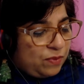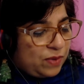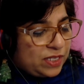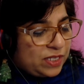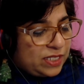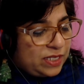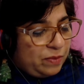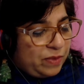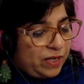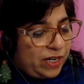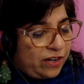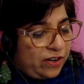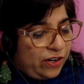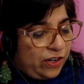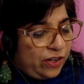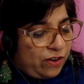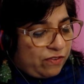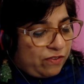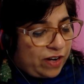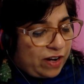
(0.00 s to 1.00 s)
in
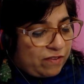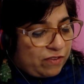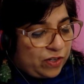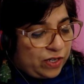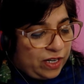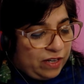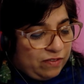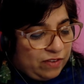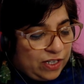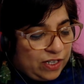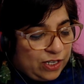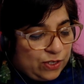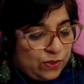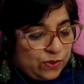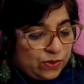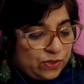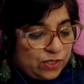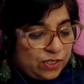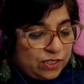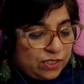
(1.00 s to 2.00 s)
USA, both had
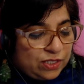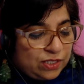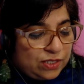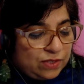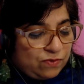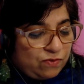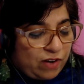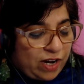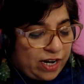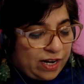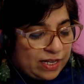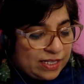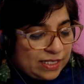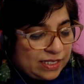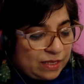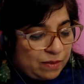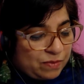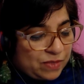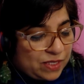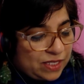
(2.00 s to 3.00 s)
one similarity of
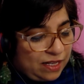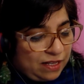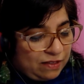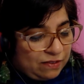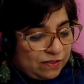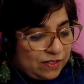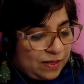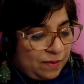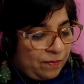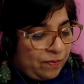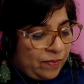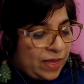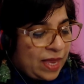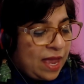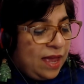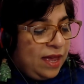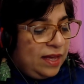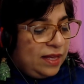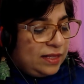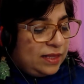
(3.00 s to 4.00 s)
never giving in to
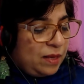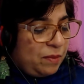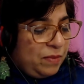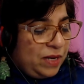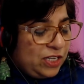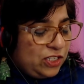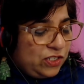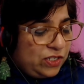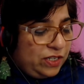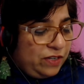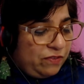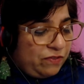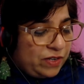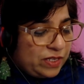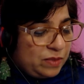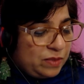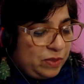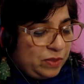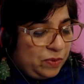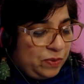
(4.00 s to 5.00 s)
violence
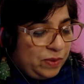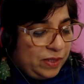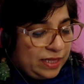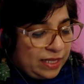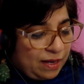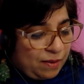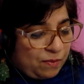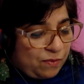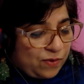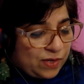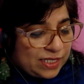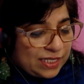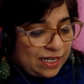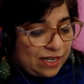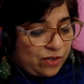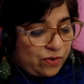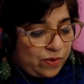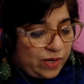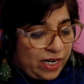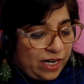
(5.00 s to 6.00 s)
themselves.
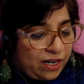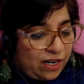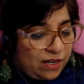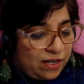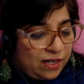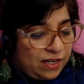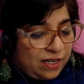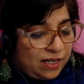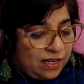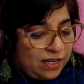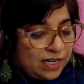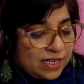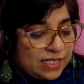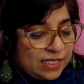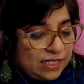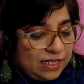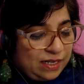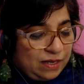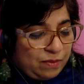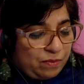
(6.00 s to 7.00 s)
The major difference
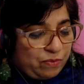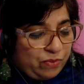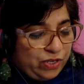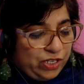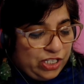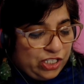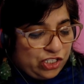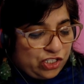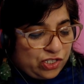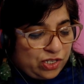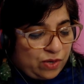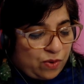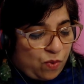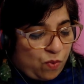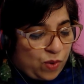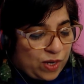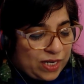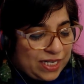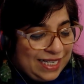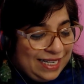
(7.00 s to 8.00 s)
between them was that
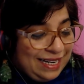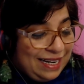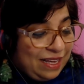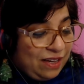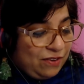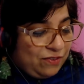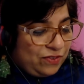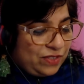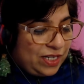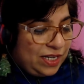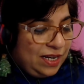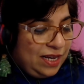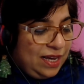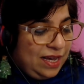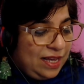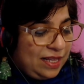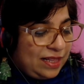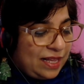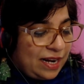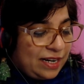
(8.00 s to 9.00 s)
Rustin
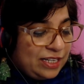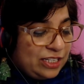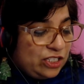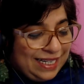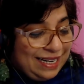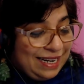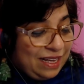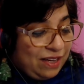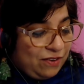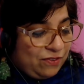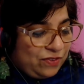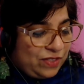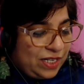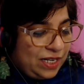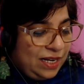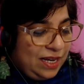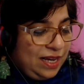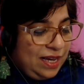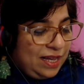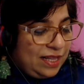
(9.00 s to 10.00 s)
preached what he
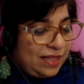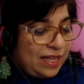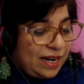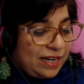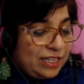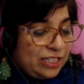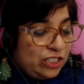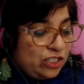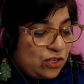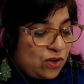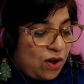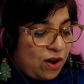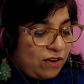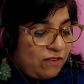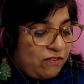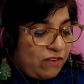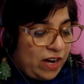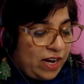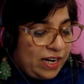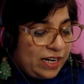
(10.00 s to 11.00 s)
lived, that
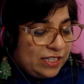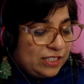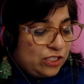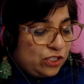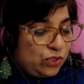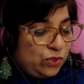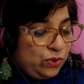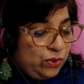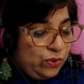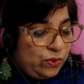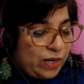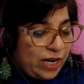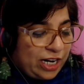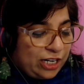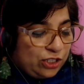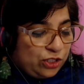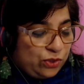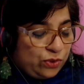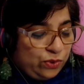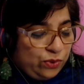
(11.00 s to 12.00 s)
is, nonviolence
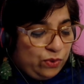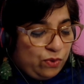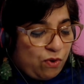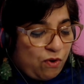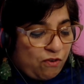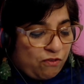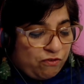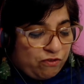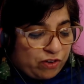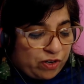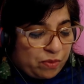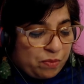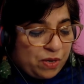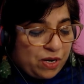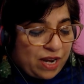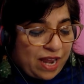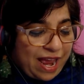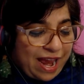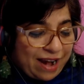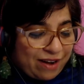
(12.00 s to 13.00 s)
through and
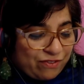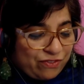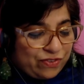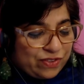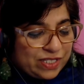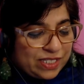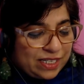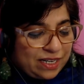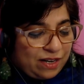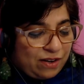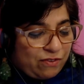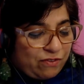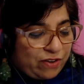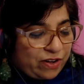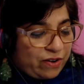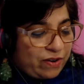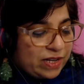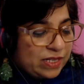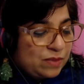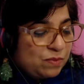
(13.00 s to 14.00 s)
through, verbal and
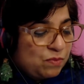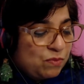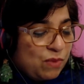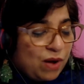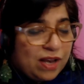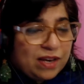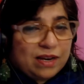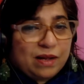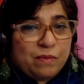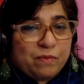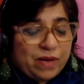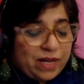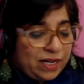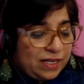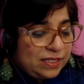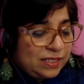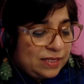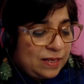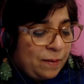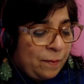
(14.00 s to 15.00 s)
physical, whereas
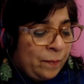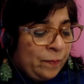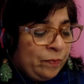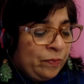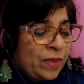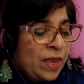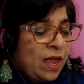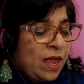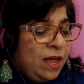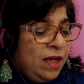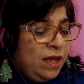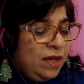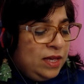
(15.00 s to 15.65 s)
Malcolm X